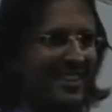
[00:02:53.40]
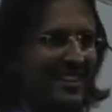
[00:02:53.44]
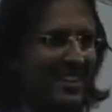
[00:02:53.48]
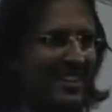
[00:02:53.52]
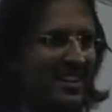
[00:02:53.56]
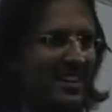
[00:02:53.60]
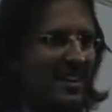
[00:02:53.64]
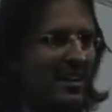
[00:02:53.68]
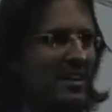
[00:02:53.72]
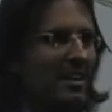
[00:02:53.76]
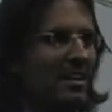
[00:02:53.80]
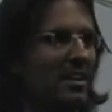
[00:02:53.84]

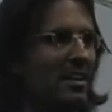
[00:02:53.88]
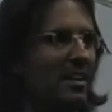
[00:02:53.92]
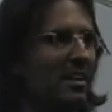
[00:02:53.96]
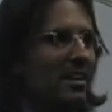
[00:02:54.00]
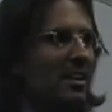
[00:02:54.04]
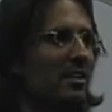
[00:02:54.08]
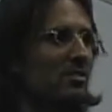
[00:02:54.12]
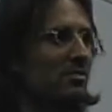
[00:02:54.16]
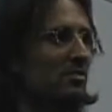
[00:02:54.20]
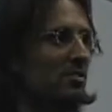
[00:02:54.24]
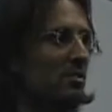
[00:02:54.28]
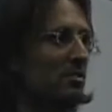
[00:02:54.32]
Hmm.
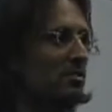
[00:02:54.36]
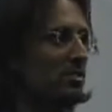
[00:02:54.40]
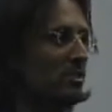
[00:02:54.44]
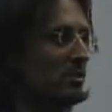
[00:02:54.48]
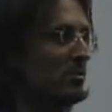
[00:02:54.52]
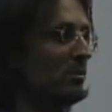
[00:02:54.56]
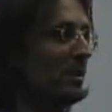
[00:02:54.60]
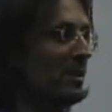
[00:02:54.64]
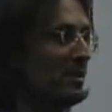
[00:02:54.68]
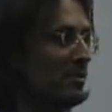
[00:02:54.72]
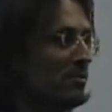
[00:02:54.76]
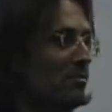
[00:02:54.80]
And so she
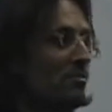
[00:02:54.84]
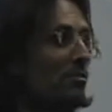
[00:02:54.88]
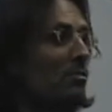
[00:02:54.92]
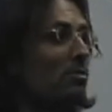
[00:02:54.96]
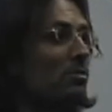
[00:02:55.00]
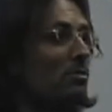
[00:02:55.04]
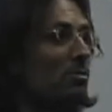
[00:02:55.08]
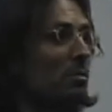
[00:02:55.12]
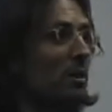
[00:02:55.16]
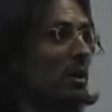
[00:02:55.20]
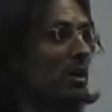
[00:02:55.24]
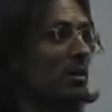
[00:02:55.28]
went
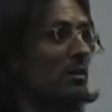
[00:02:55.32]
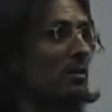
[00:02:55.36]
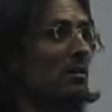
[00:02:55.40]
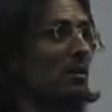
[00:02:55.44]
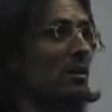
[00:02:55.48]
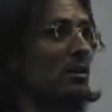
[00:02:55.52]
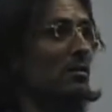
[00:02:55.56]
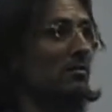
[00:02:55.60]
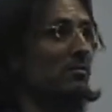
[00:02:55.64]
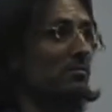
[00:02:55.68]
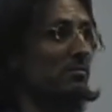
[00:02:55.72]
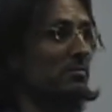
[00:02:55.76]
through quite a
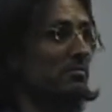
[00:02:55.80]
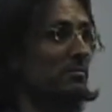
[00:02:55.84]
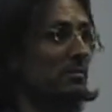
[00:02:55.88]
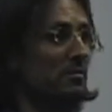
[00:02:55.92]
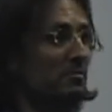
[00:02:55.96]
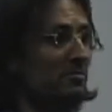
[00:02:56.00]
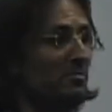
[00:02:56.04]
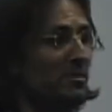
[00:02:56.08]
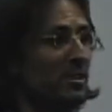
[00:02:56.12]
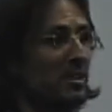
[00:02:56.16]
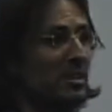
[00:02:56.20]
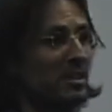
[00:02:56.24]
lot of
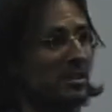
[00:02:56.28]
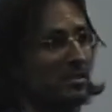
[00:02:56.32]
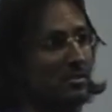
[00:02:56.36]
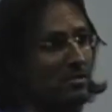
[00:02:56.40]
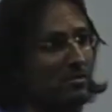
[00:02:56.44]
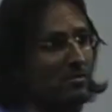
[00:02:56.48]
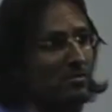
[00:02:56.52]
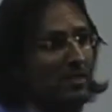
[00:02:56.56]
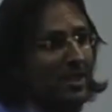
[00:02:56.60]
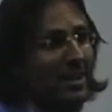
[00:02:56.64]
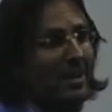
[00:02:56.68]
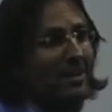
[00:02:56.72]
feelings
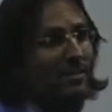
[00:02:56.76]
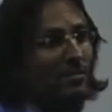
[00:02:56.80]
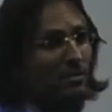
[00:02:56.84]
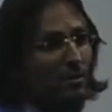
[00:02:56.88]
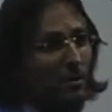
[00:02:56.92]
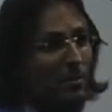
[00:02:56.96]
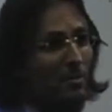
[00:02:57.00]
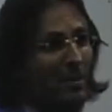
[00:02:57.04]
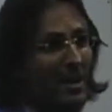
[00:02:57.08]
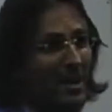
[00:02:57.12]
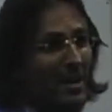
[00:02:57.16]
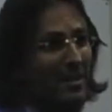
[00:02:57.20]
of
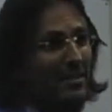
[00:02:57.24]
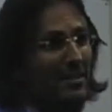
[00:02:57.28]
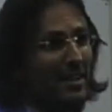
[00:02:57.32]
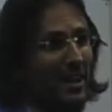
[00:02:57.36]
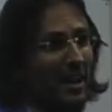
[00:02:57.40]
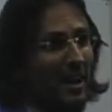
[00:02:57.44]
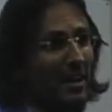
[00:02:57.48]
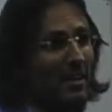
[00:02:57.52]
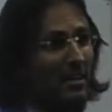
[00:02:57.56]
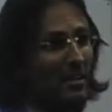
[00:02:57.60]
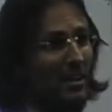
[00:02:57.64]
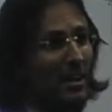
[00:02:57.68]
anger about
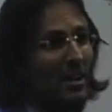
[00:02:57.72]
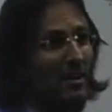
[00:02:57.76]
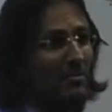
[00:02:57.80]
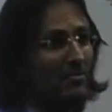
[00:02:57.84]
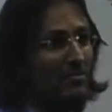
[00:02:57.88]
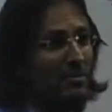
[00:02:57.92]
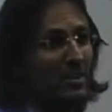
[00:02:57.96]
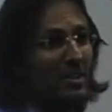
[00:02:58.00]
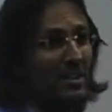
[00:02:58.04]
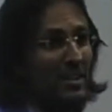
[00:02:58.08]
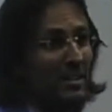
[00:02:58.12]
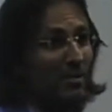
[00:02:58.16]
that, like
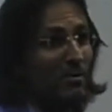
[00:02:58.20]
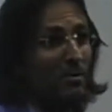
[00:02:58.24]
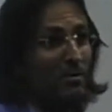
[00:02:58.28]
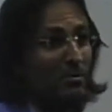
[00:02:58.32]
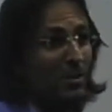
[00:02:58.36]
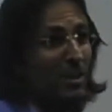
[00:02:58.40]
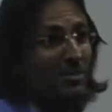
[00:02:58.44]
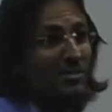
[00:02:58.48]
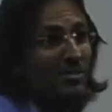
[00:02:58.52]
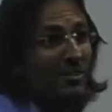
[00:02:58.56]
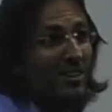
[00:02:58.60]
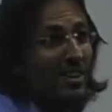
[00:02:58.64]
feeling
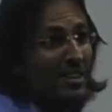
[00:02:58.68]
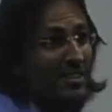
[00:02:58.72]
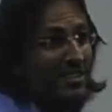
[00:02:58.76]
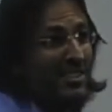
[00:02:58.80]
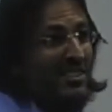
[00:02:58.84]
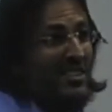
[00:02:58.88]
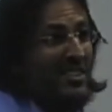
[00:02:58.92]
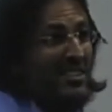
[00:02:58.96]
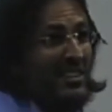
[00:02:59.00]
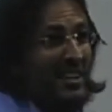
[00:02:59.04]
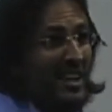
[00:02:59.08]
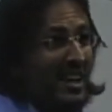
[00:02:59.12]
almost like she
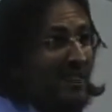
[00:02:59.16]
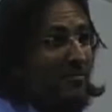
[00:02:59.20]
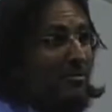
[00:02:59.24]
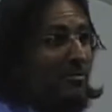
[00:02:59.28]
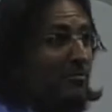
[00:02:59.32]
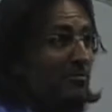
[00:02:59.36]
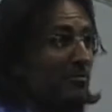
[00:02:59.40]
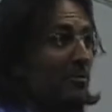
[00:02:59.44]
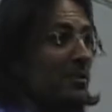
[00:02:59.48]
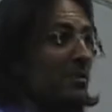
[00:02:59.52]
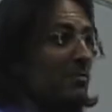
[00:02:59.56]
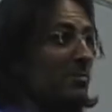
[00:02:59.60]
didn't have a
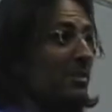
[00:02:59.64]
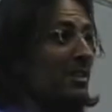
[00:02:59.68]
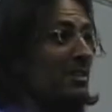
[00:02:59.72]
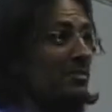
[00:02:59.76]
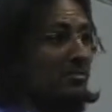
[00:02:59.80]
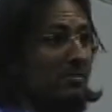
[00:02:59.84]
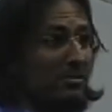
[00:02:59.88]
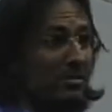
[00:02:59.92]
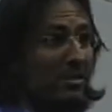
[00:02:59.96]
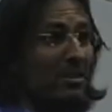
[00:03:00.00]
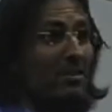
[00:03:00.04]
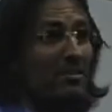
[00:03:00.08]
free will
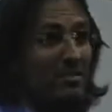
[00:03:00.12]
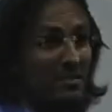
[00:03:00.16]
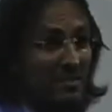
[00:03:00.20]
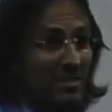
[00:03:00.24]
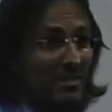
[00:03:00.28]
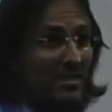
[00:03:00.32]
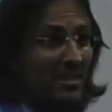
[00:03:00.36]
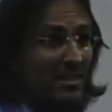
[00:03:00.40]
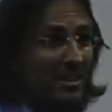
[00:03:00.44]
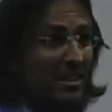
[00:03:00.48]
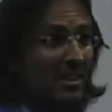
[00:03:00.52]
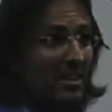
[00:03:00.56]
of her own.
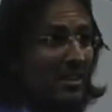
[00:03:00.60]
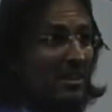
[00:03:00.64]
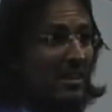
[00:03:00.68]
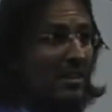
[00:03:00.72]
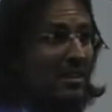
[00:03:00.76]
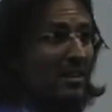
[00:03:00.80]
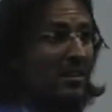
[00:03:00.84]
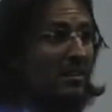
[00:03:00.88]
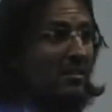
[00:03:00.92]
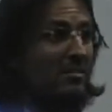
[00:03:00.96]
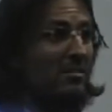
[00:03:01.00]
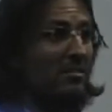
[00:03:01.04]

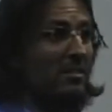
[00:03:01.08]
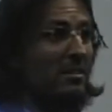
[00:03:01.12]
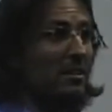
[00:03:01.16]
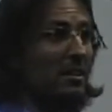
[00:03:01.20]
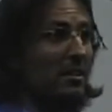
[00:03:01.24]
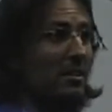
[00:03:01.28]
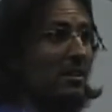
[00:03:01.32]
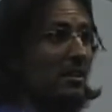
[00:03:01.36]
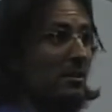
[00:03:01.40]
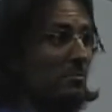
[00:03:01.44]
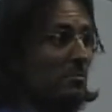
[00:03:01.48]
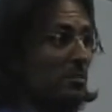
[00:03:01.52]
Mm.
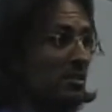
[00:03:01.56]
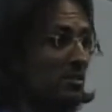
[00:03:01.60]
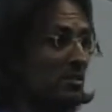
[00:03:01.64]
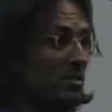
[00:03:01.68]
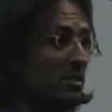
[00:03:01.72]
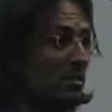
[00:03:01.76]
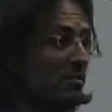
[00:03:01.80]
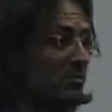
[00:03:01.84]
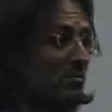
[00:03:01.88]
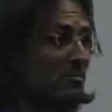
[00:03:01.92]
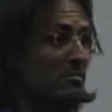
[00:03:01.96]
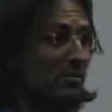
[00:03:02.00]
Right? But
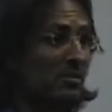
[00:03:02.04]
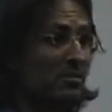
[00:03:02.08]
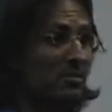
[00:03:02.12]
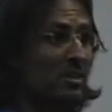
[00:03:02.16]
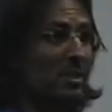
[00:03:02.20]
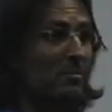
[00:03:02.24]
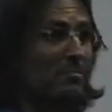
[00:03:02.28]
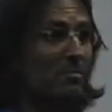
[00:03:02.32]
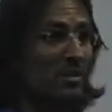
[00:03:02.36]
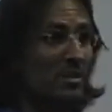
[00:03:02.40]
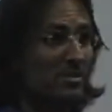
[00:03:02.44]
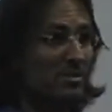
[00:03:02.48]
she, for
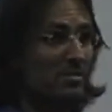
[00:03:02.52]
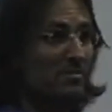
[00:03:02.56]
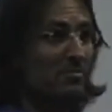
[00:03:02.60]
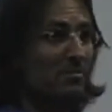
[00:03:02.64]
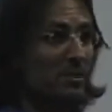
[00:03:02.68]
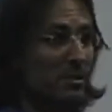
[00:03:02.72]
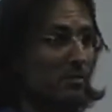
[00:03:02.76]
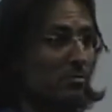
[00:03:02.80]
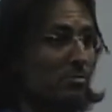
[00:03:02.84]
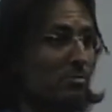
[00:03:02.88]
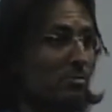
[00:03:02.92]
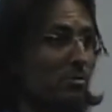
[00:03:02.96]
some reason,
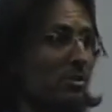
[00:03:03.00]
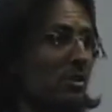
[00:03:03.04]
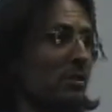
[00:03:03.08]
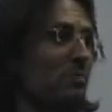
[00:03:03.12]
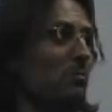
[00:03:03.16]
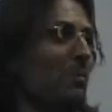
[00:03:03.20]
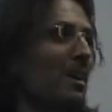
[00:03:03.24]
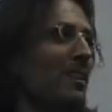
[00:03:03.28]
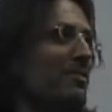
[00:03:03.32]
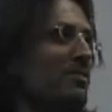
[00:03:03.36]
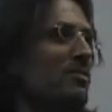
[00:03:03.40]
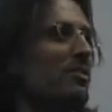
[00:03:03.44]
felt drawn.
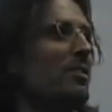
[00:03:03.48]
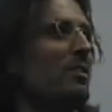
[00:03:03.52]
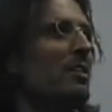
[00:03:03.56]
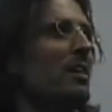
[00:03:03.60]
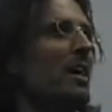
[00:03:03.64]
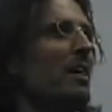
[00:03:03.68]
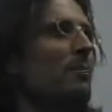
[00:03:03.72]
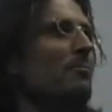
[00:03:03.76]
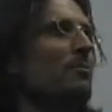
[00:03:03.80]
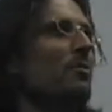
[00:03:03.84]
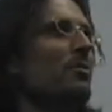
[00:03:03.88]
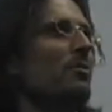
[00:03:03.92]
And once she
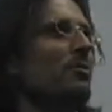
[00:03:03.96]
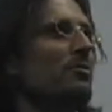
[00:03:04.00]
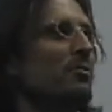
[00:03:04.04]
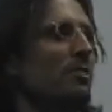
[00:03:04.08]
came to the